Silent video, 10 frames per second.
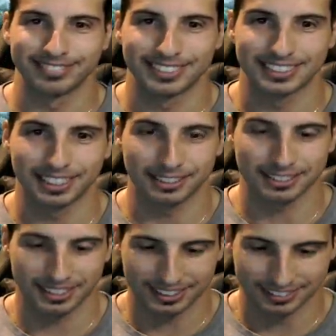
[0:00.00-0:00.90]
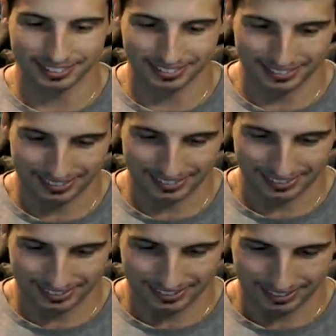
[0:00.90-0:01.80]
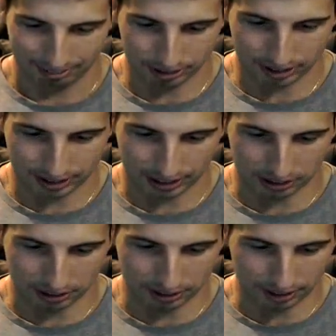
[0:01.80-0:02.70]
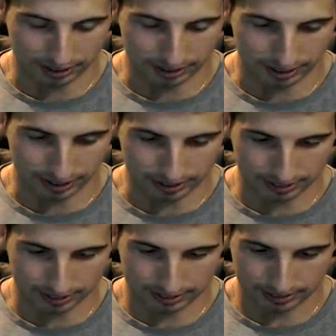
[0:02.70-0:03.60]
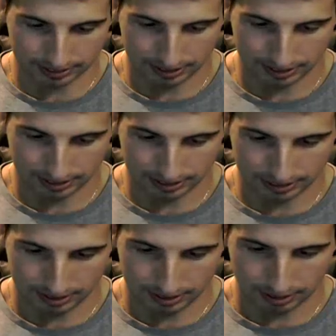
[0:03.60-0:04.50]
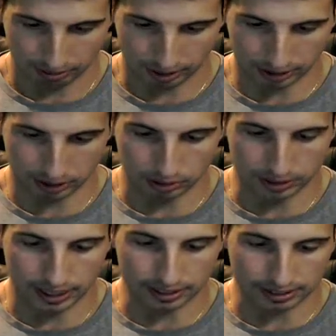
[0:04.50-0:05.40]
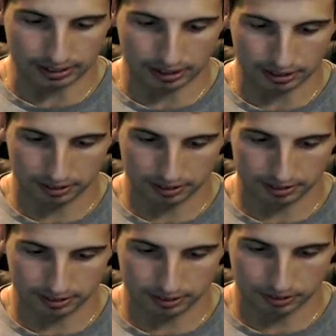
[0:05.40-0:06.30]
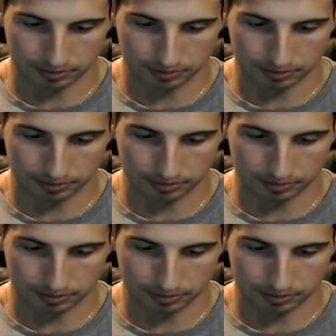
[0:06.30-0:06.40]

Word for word: Seriously? We're just gonna do the good things. We're gonna do this. Yoruko.